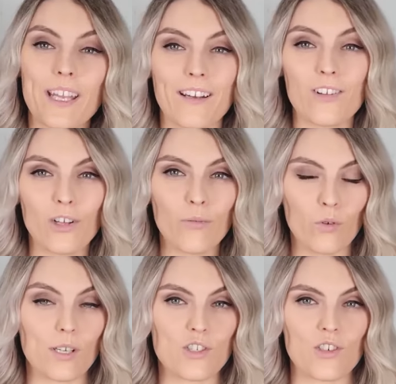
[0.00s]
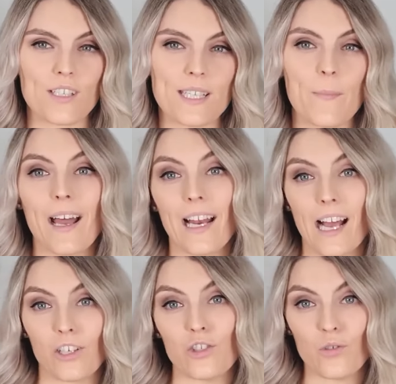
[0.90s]
get a lot of questions about how
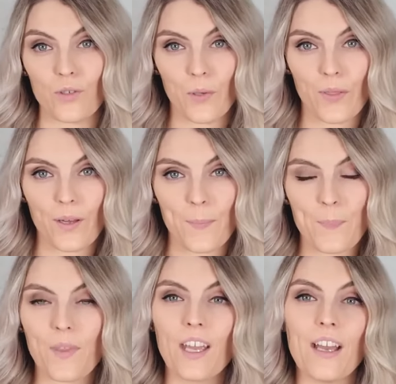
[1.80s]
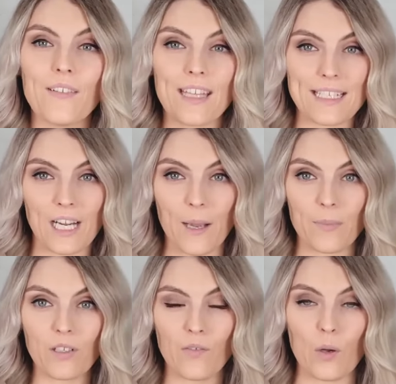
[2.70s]
to do your thumb. There's a
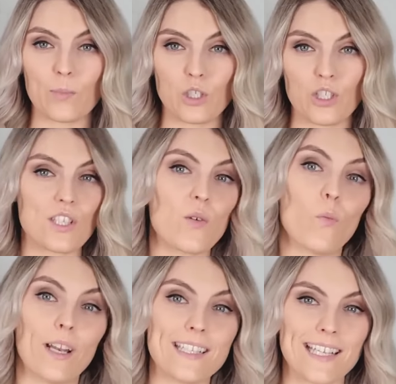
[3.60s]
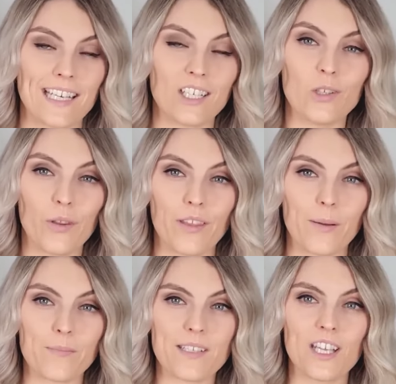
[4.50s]
couple of options when setting your
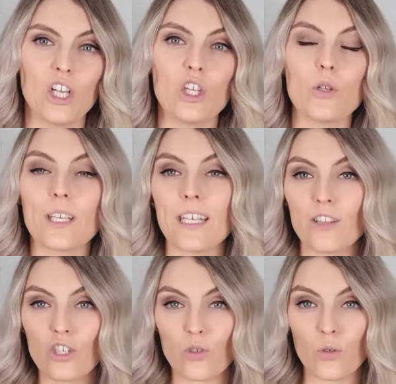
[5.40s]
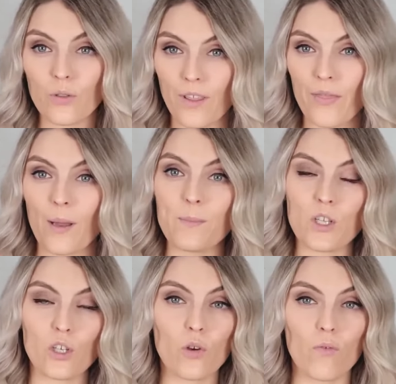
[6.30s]
thumbs. You can either do the thumbs
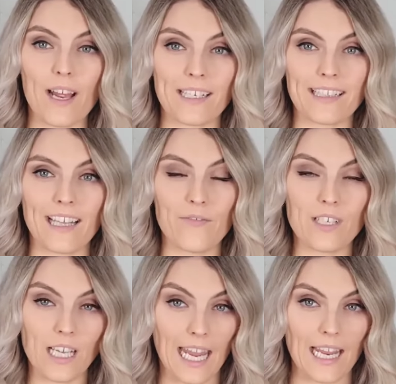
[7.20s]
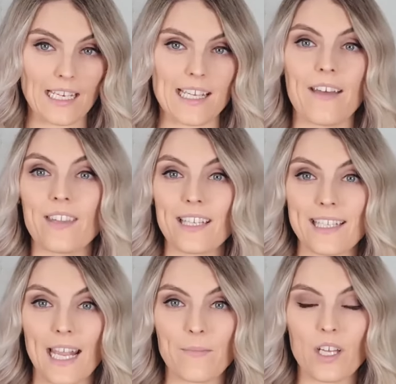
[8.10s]
on your right and left hand at the
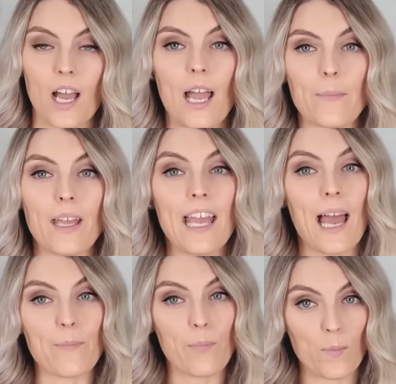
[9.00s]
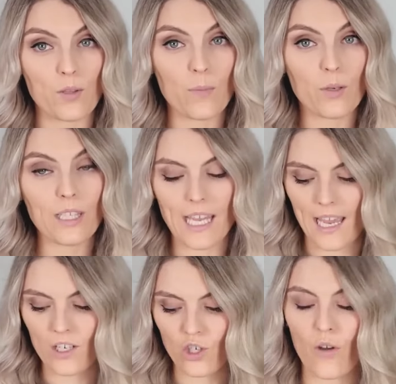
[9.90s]
same time and pop them on the
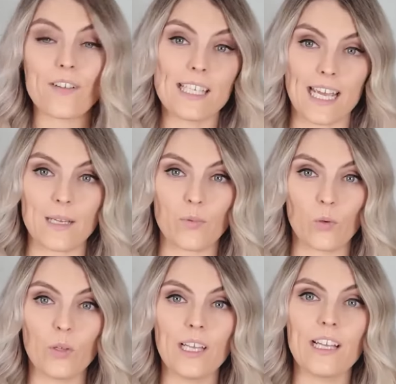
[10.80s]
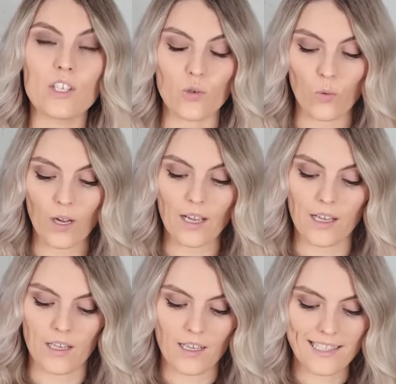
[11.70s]
edge of a table to
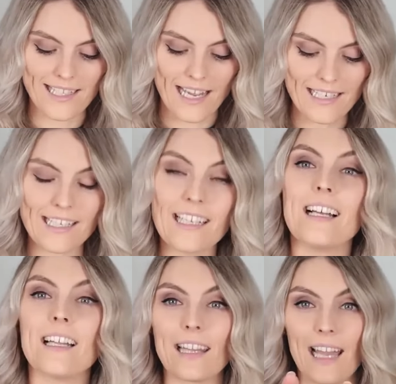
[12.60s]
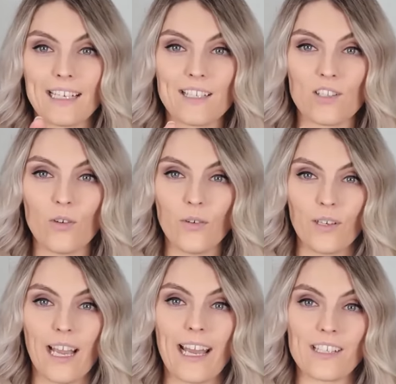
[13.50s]
set like so,
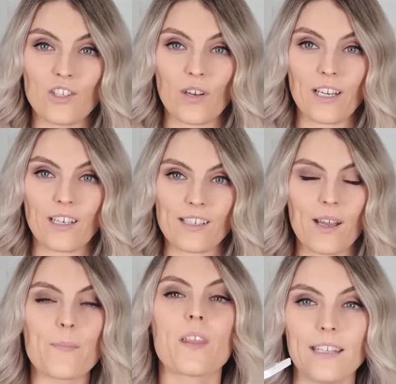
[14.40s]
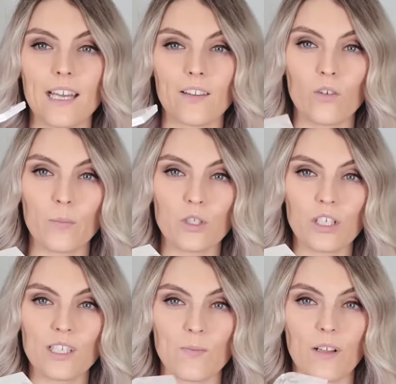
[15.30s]
and straight under. The other option
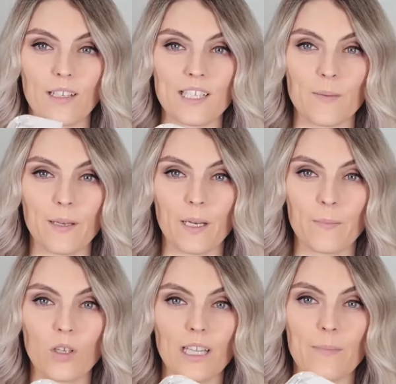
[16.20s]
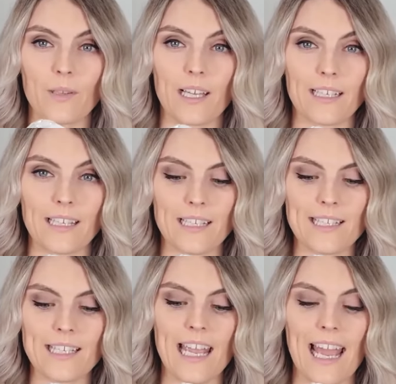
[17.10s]
as well is to pick up your lamp like
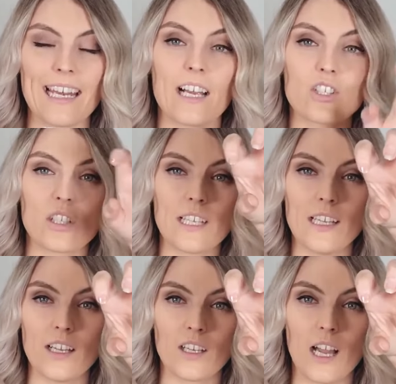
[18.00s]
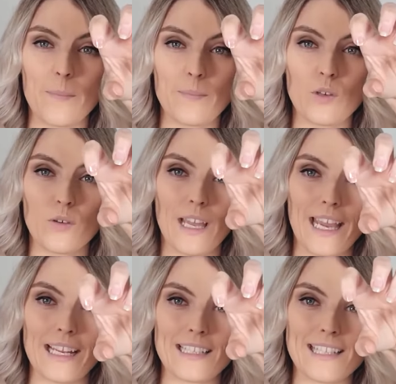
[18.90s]
this and actually cup your
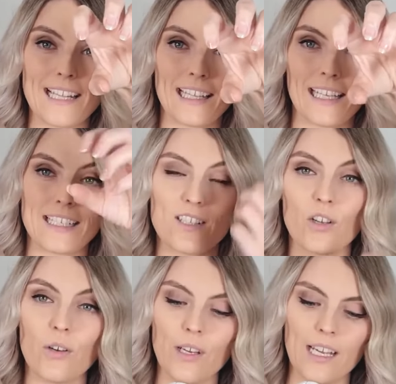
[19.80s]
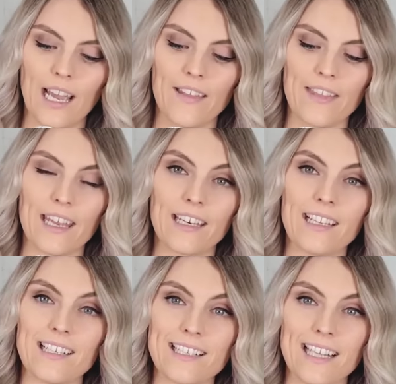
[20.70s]
hands like so and then
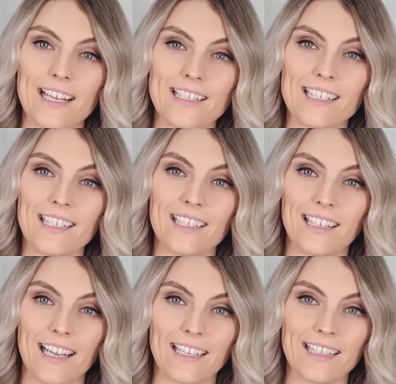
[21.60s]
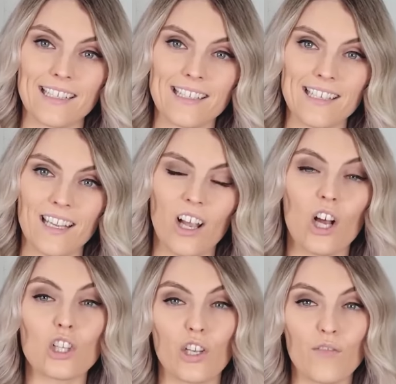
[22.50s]
set like this.
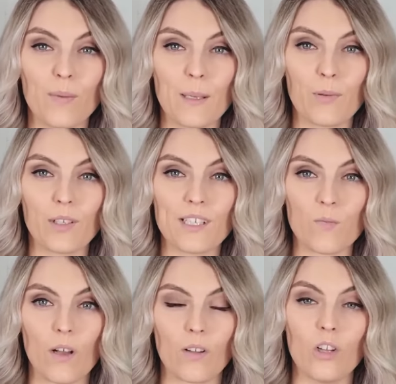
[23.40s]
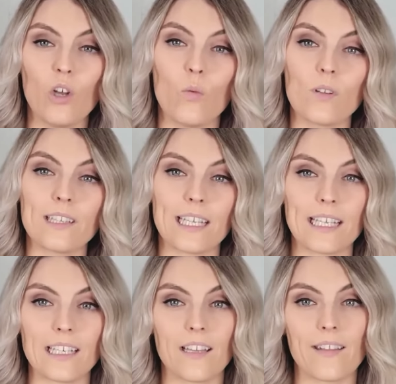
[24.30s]
A lot of people as well will
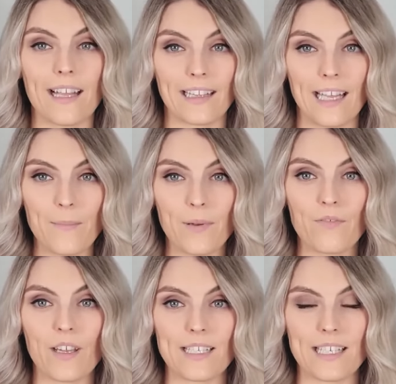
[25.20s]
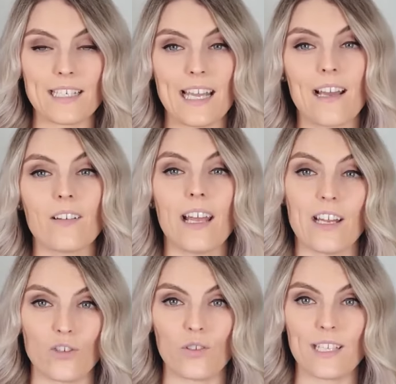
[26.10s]
lean their lamp facing down
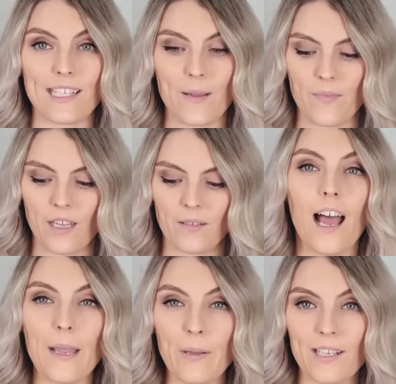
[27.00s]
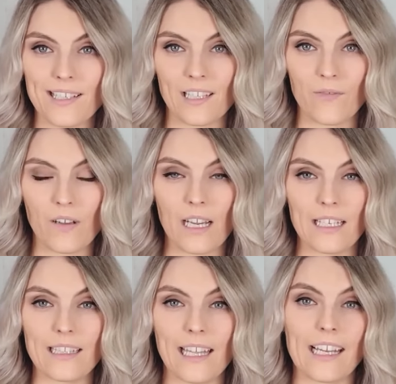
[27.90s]
and do the same thing. I personally
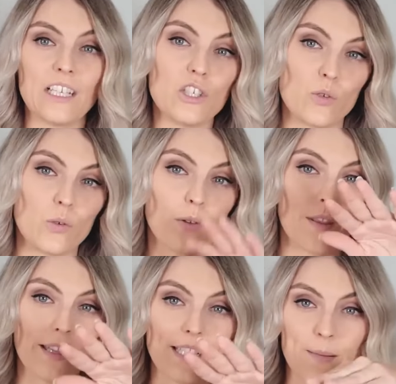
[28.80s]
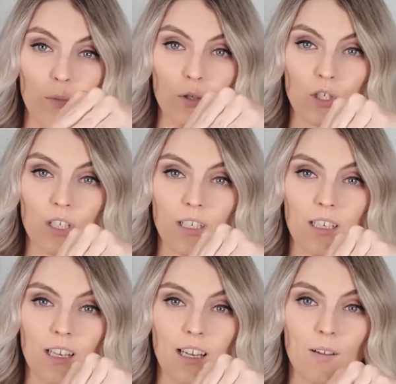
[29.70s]
find that I can do this motion
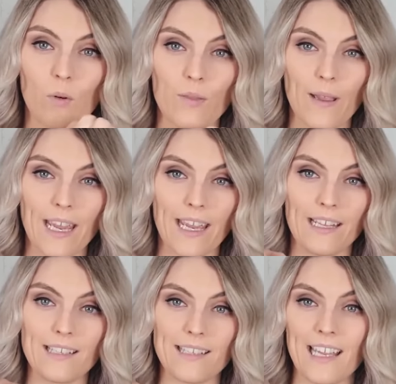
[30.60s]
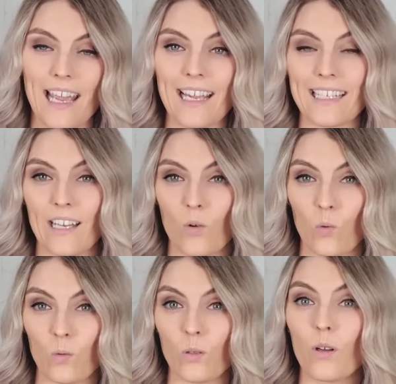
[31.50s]
with my hands and get
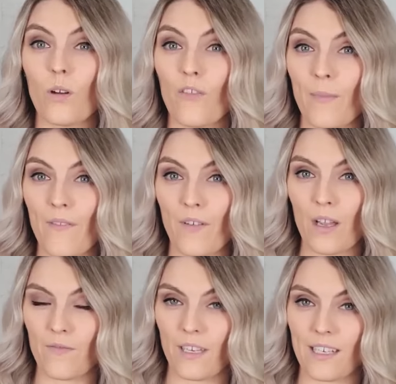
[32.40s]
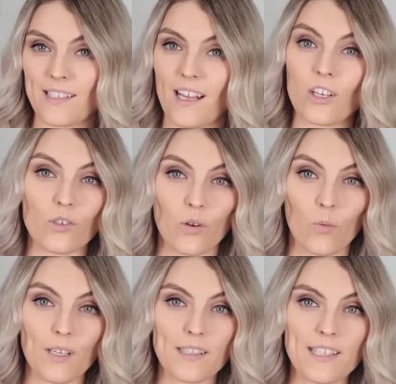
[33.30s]
all of my 5 fingers under at
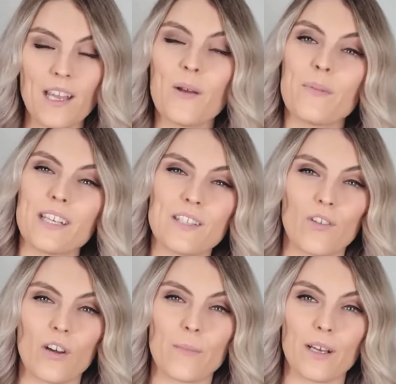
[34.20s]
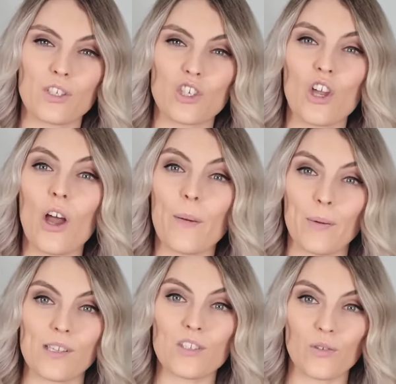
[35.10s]
once, but it's very much a
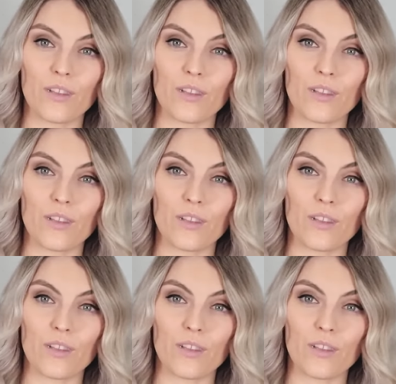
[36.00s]
personal